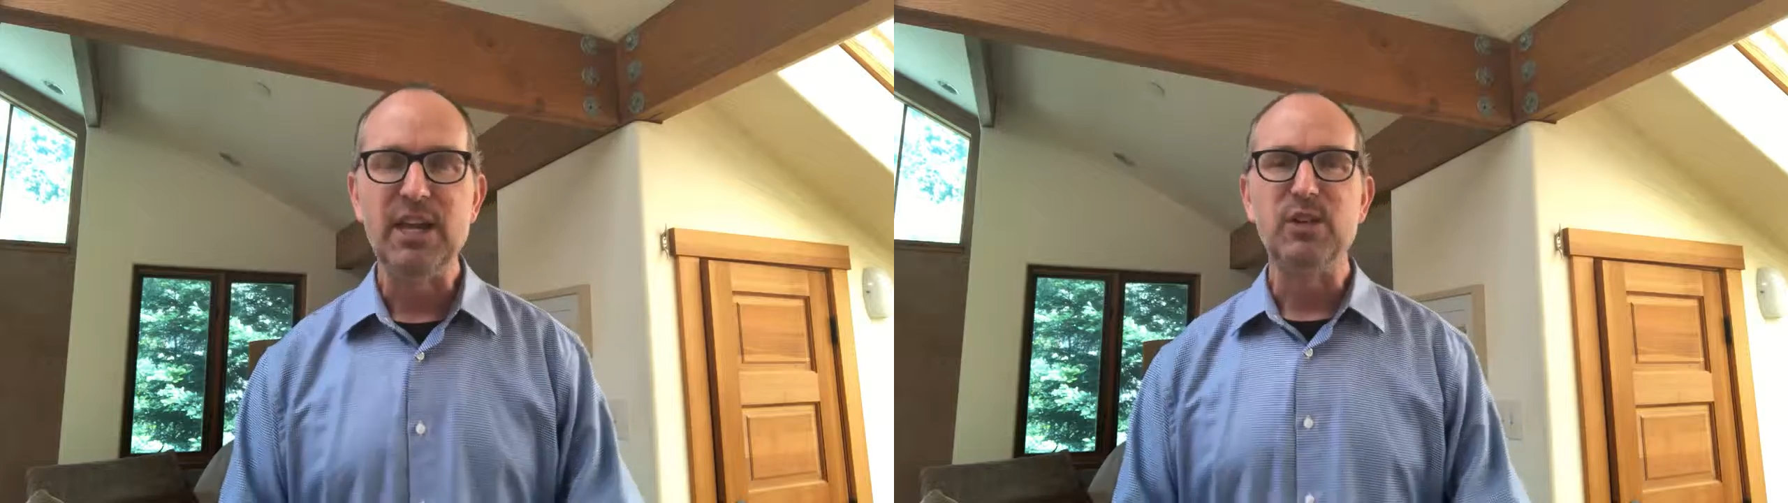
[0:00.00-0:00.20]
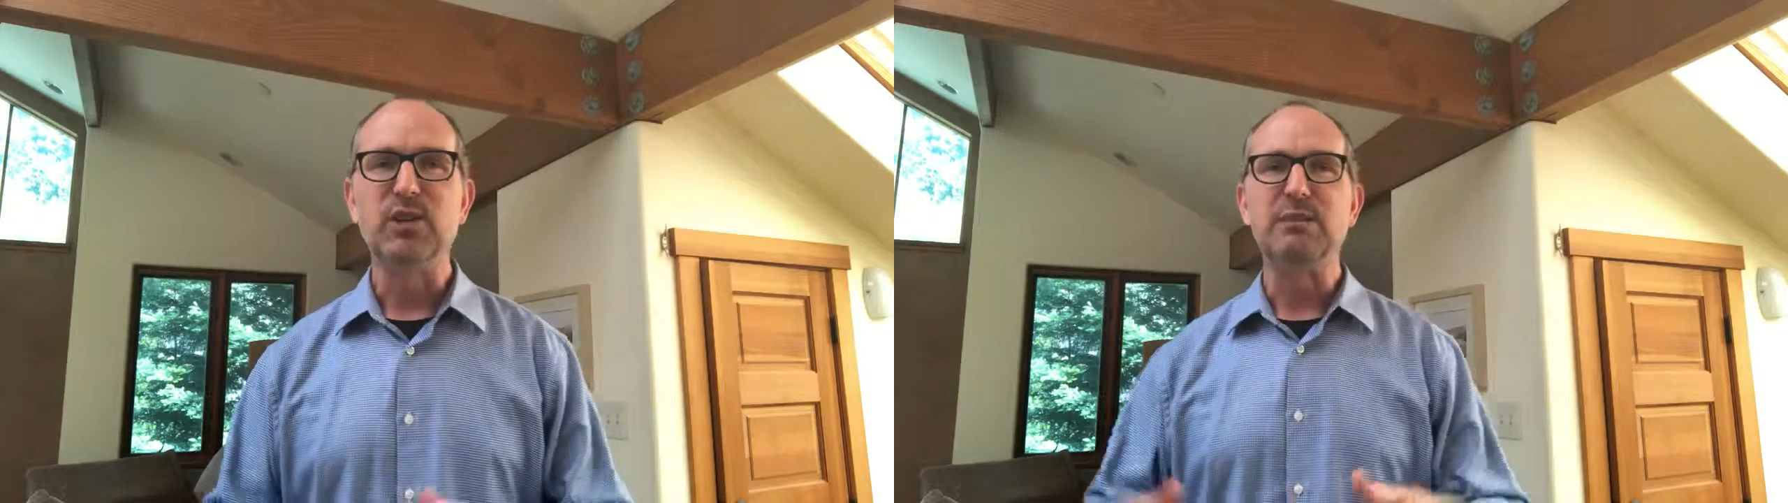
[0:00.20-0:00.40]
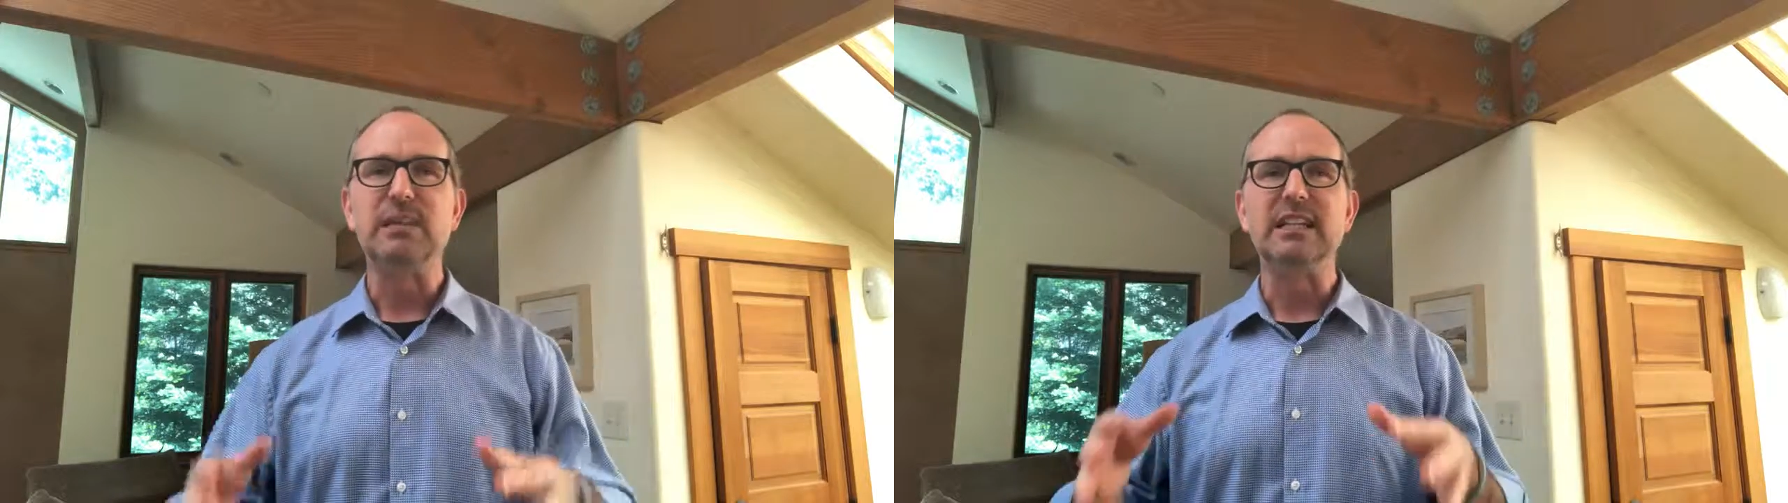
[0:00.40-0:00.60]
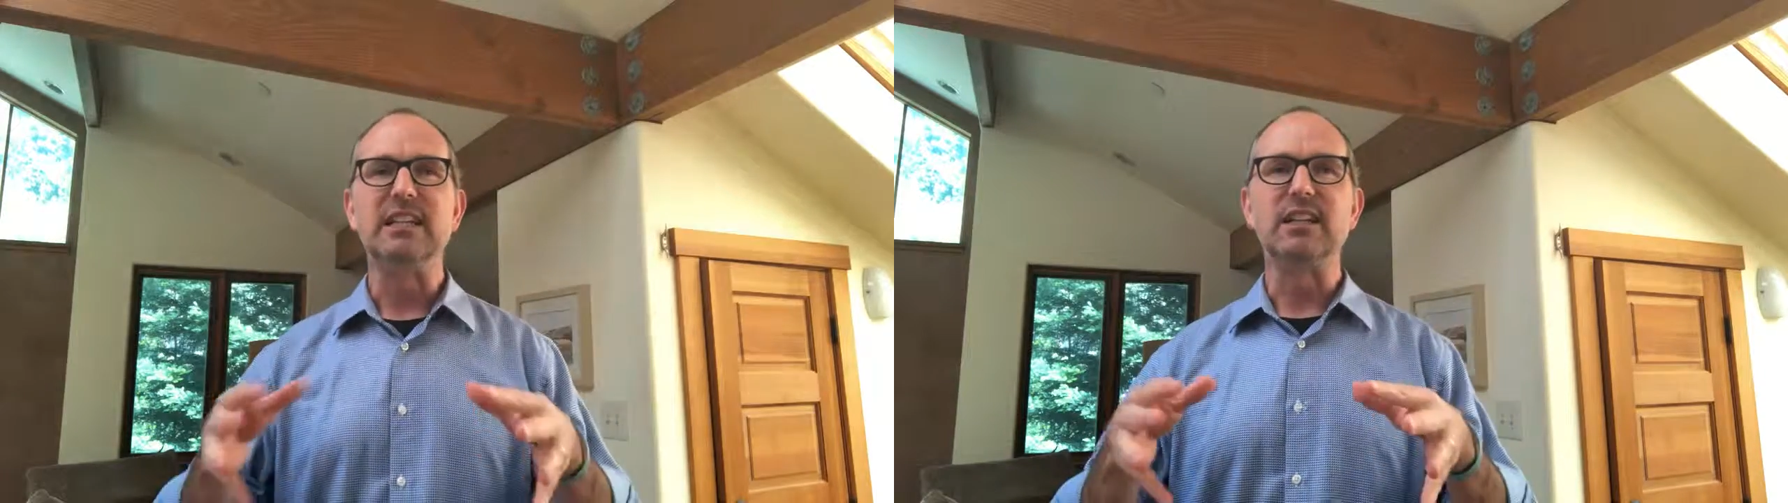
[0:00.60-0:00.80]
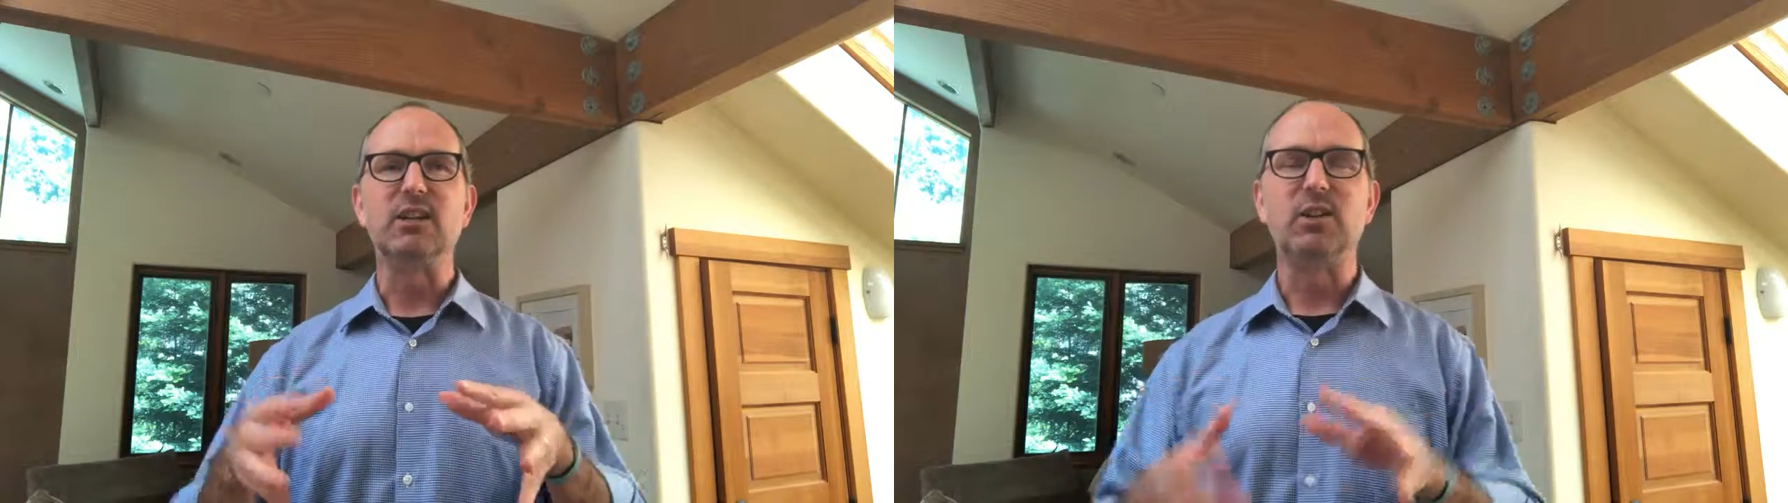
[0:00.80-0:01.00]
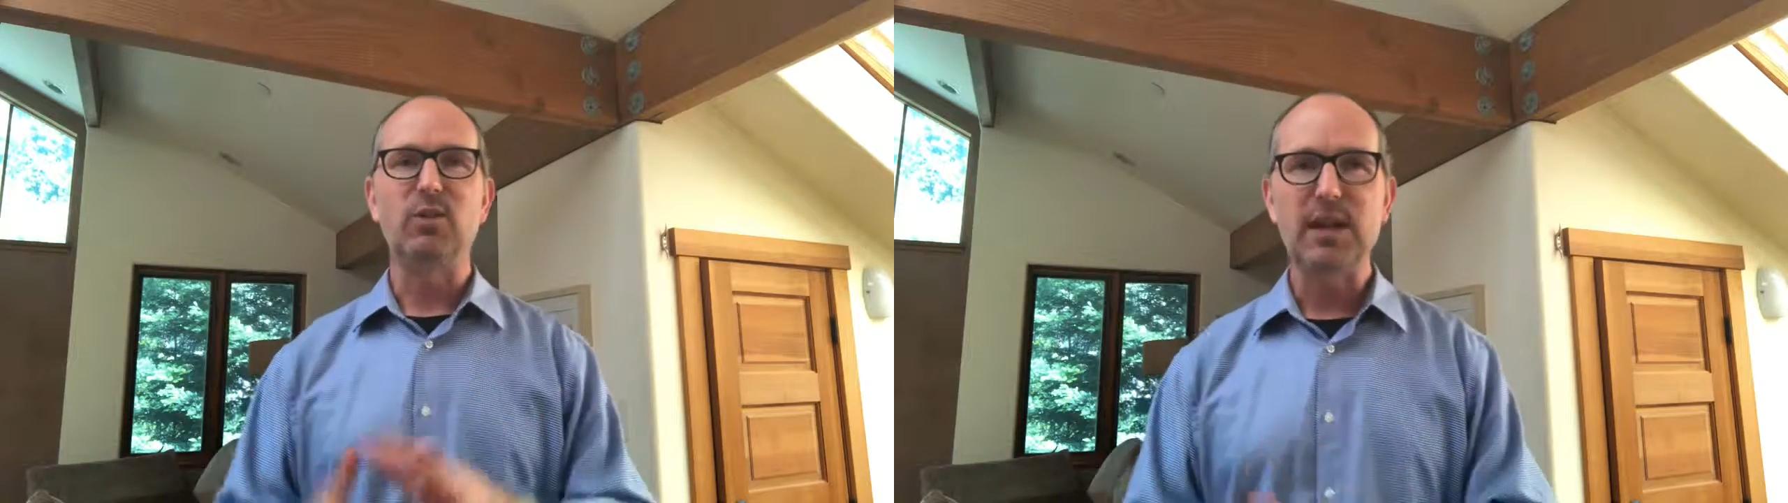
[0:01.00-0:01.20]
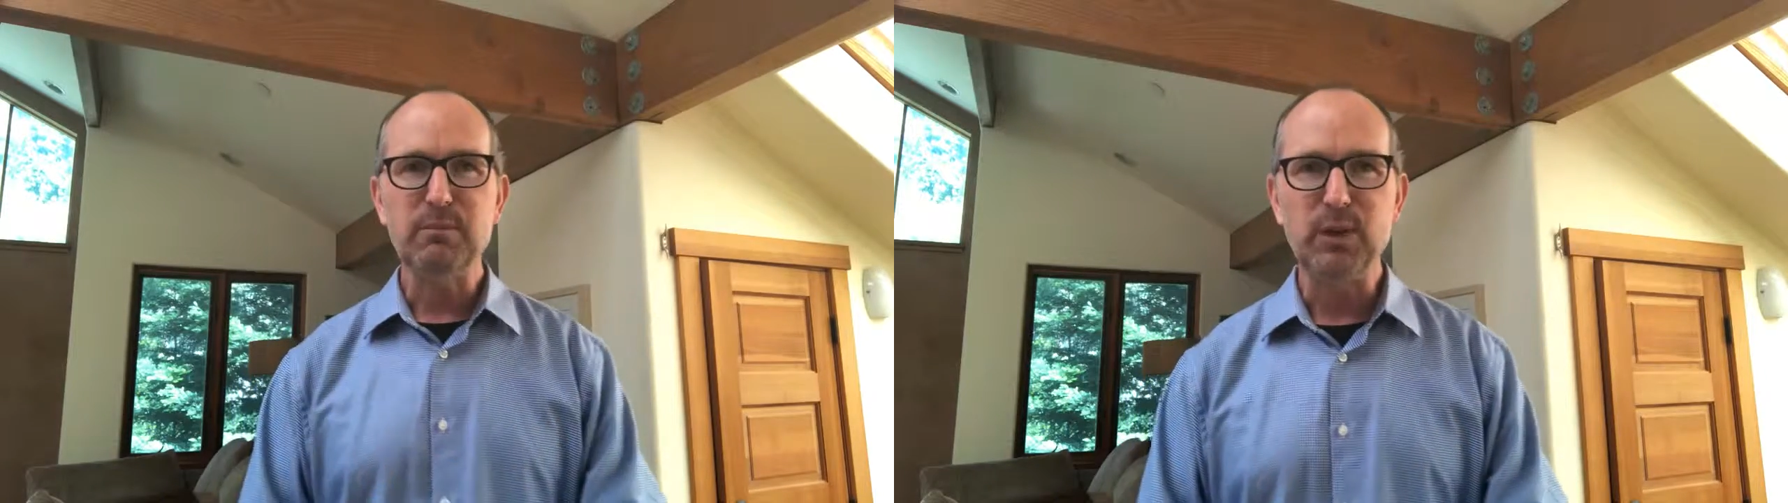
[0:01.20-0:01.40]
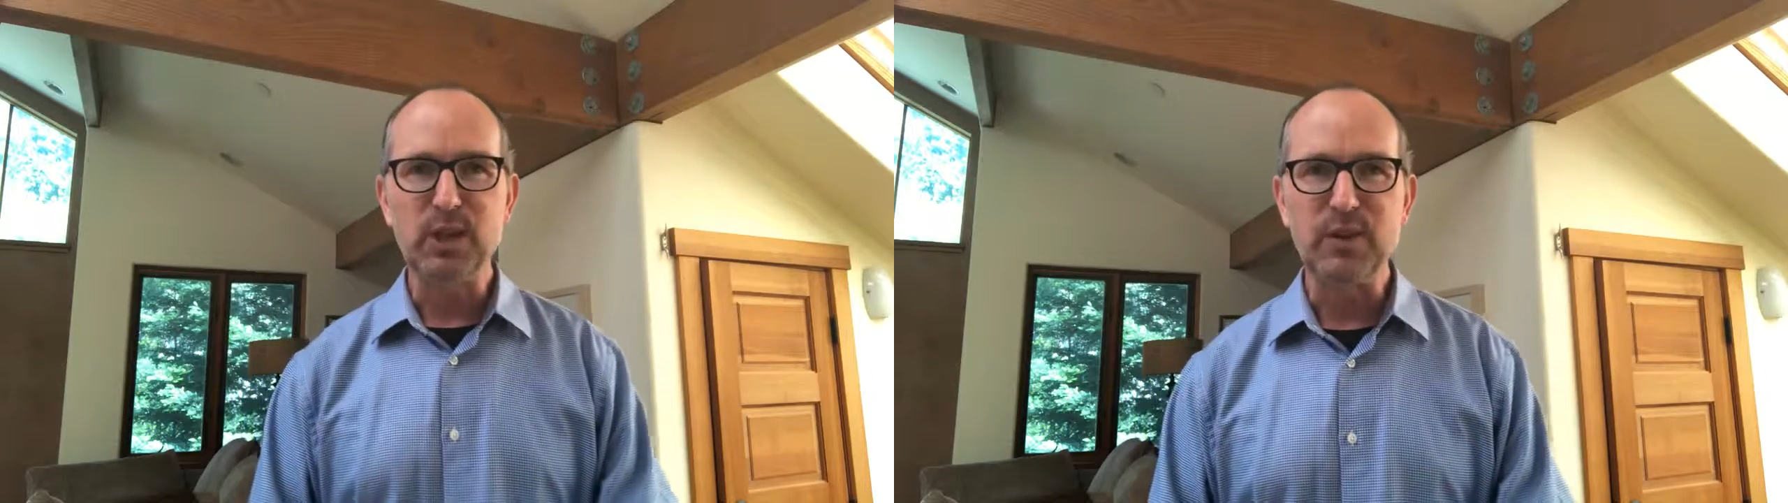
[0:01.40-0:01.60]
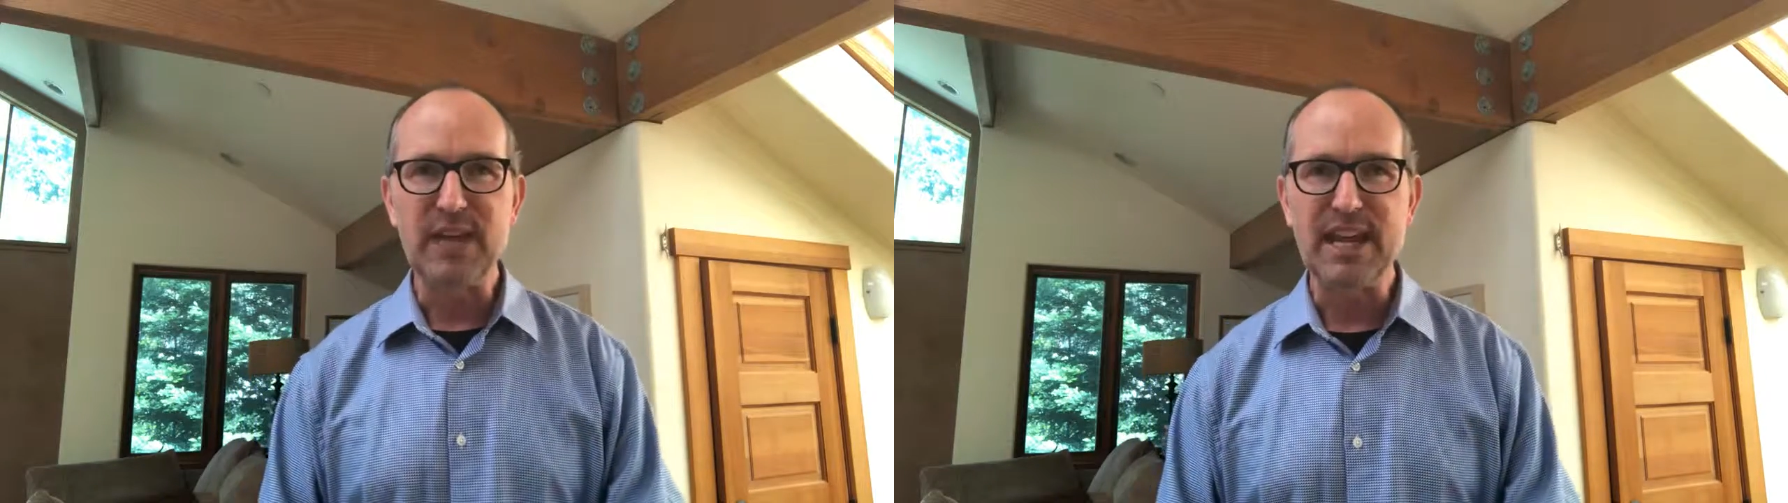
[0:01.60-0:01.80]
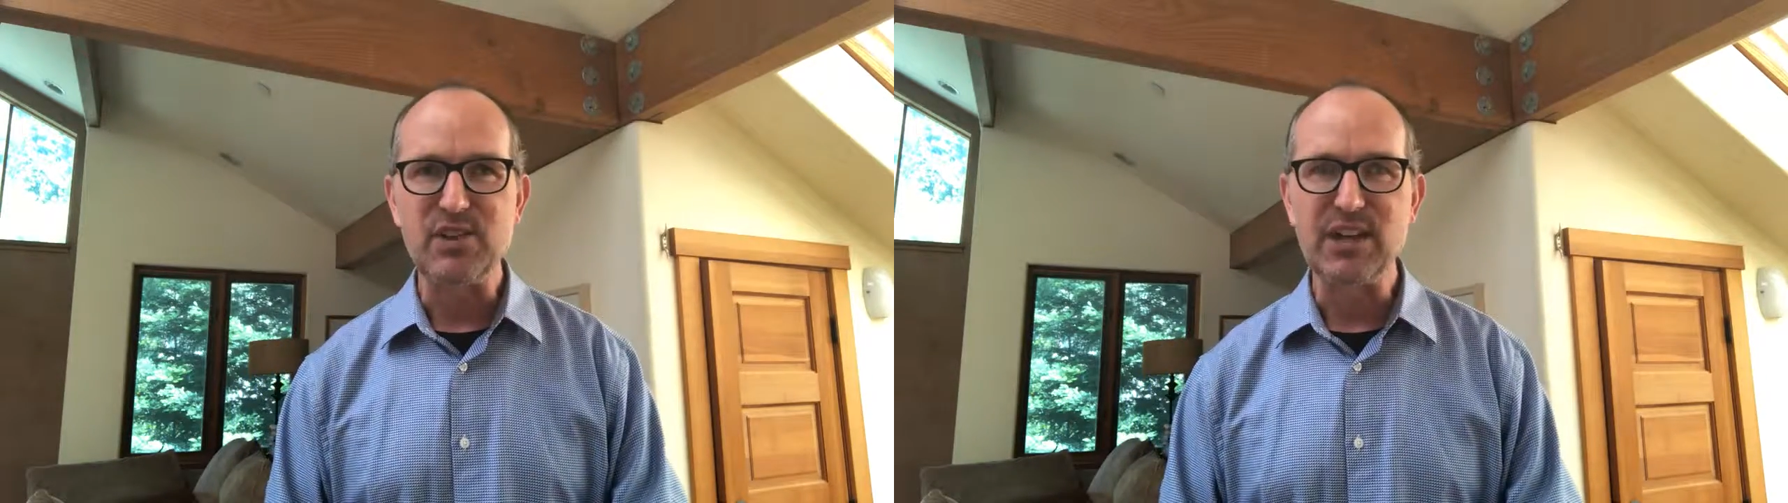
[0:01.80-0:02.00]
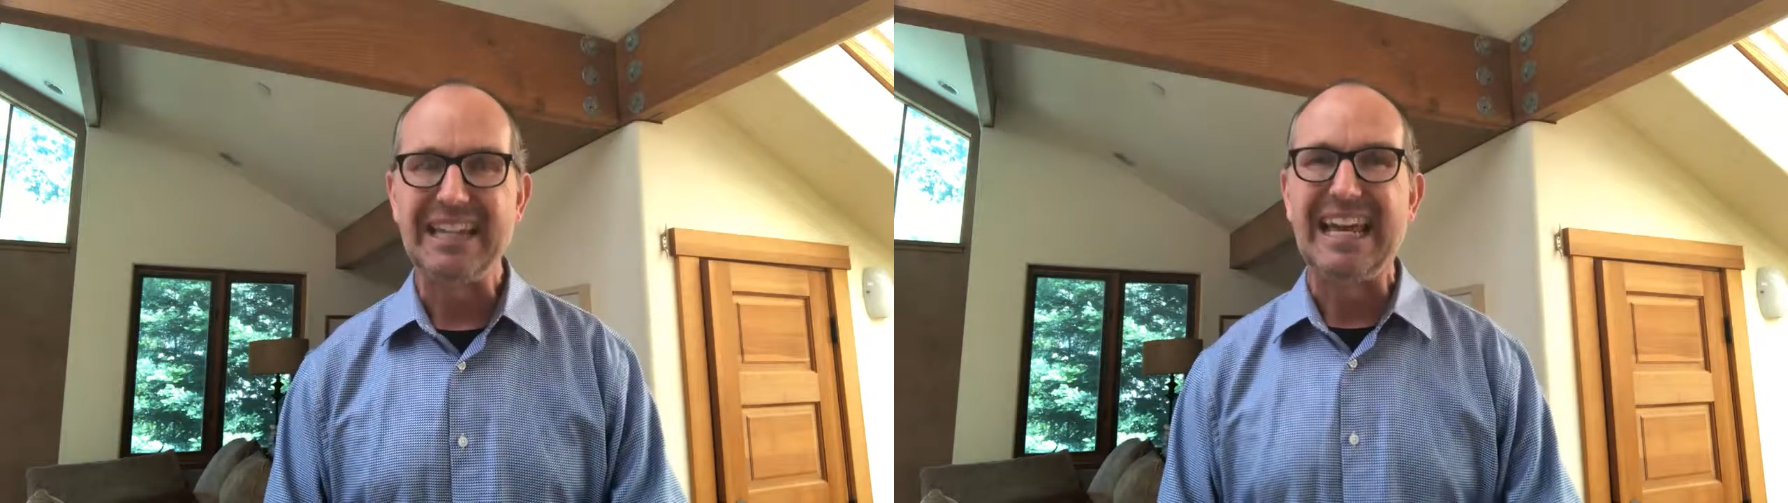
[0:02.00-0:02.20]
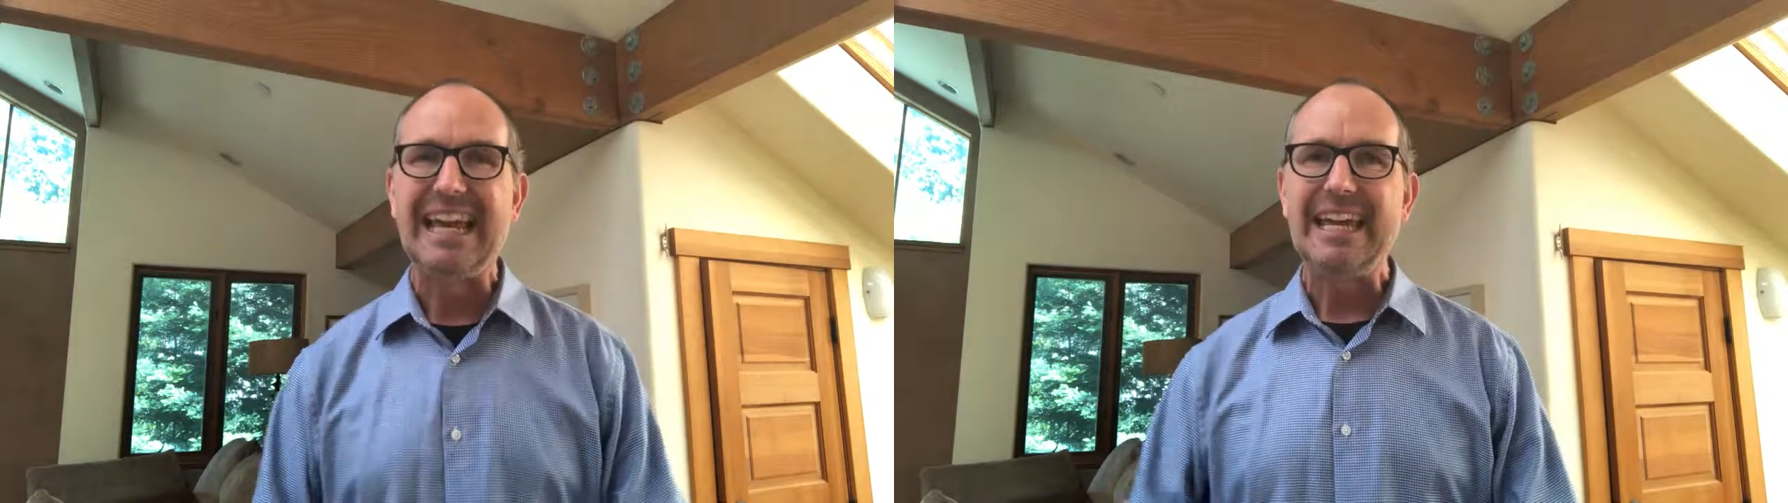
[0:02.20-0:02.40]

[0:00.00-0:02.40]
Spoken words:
You're going to be in an incredible location.